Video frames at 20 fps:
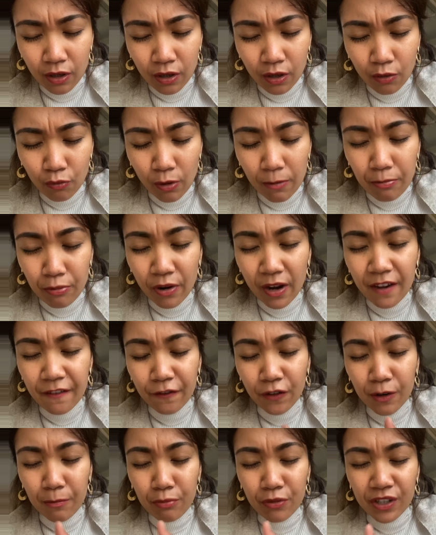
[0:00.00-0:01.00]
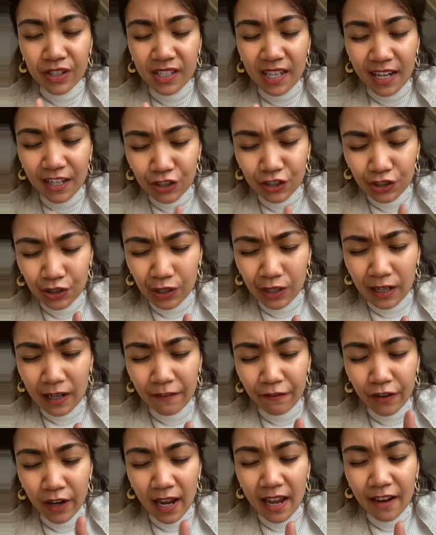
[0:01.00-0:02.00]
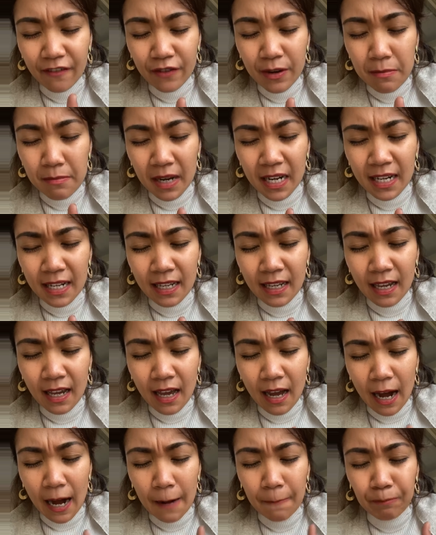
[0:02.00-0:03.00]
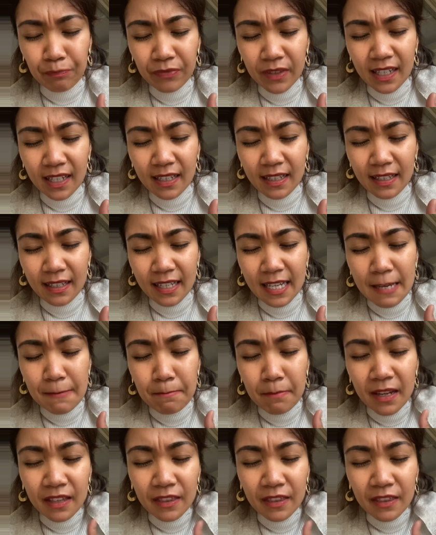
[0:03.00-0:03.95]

We pray for protection for everybody um, keeping